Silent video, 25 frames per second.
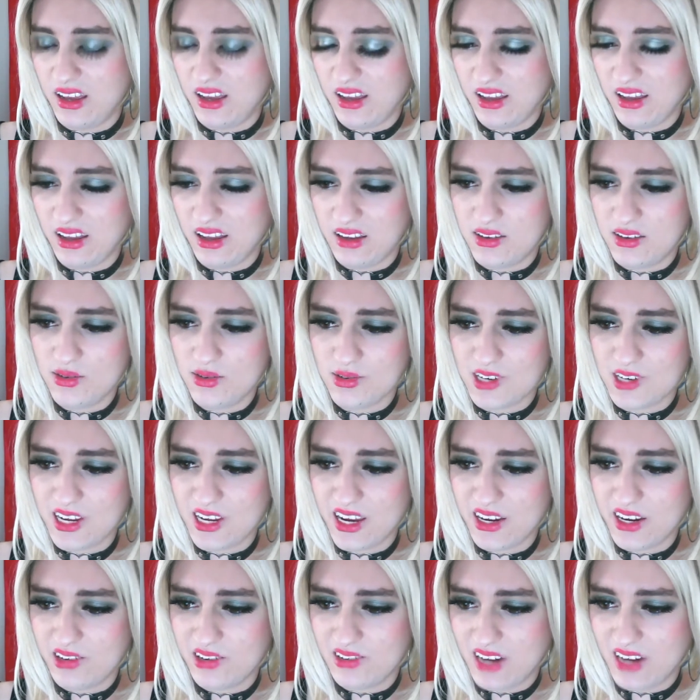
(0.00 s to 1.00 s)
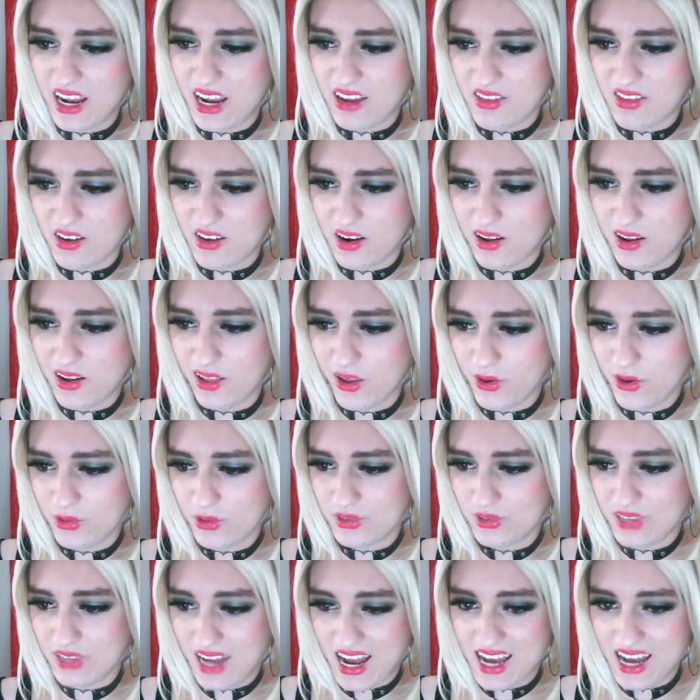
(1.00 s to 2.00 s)
Usually I don't like the
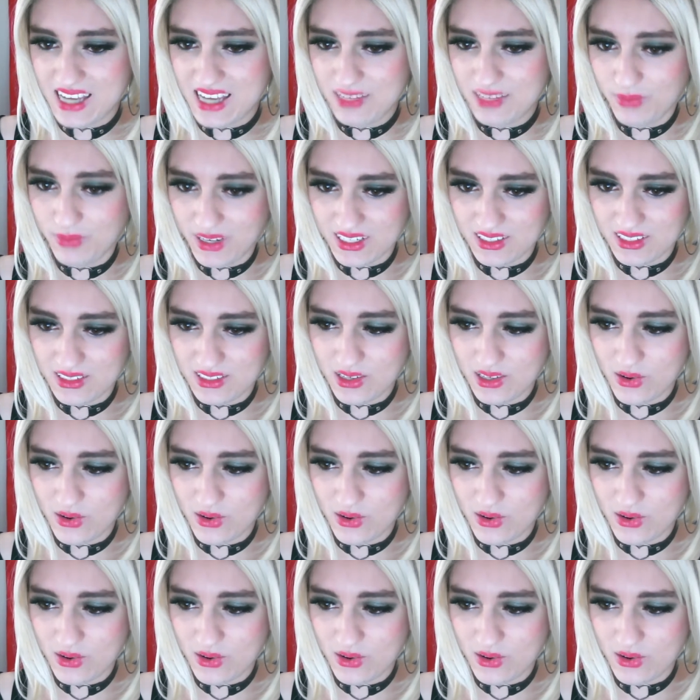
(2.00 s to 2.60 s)
closed eyes, but it's so